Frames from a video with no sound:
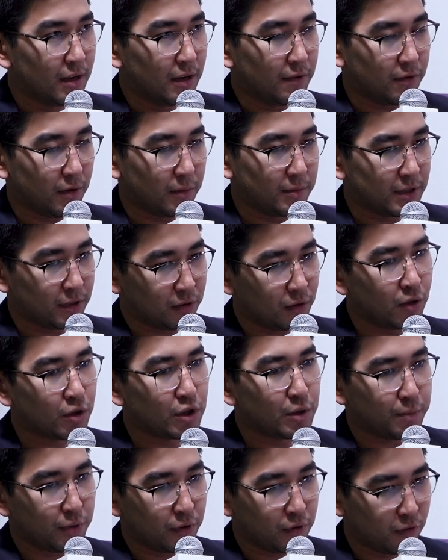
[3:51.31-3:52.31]
from
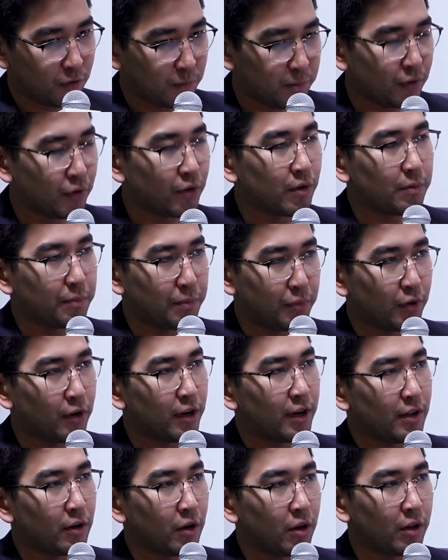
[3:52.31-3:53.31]
technology point of view, put
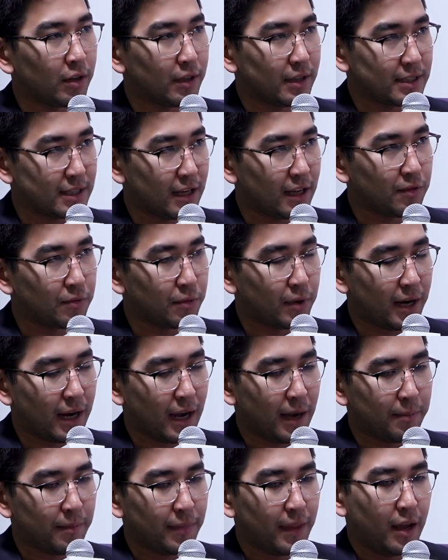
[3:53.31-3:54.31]
it all inside of one
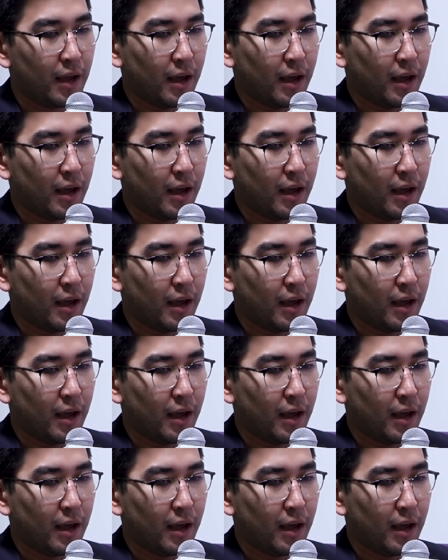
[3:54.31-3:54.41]
app.